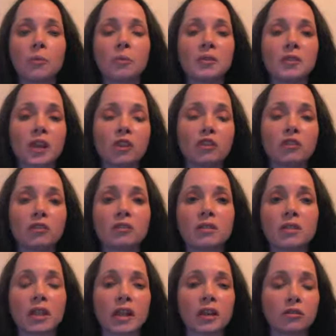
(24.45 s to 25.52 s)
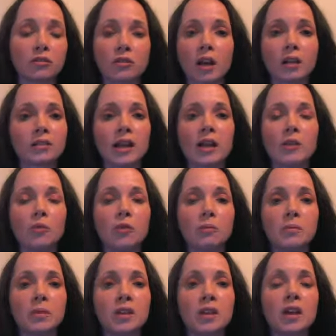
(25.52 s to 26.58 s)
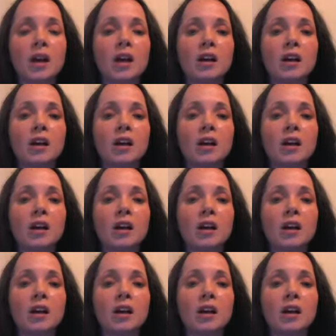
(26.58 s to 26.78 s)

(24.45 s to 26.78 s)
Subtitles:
possessions that I could not take with me.